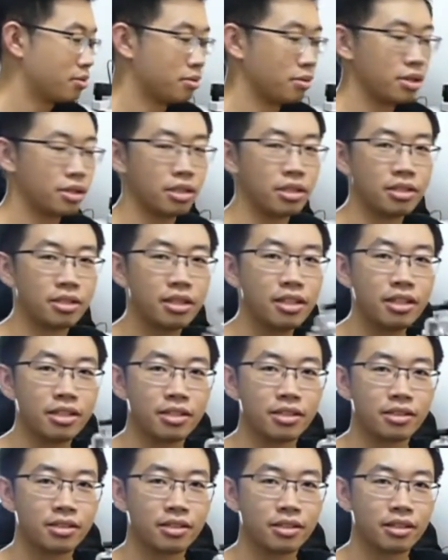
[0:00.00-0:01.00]
which is
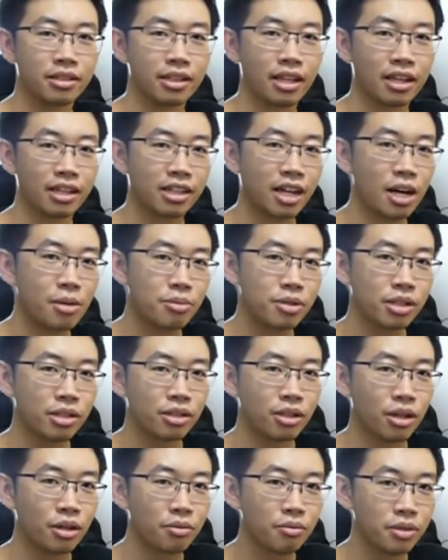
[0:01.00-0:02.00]
this, that comes
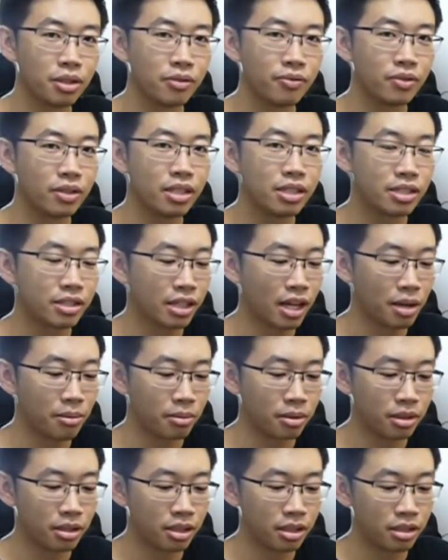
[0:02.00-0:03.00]
along with this
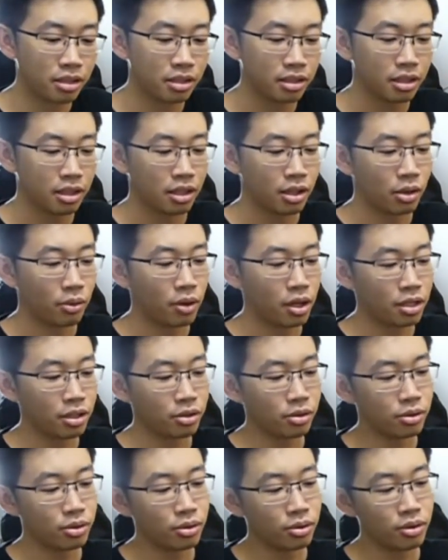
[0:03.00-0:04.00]
camera. What
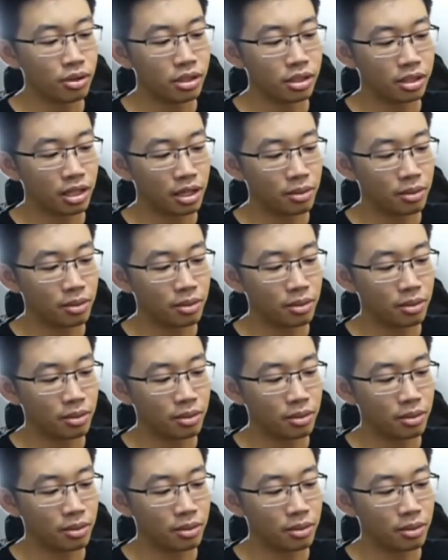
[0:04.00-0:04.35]
you do is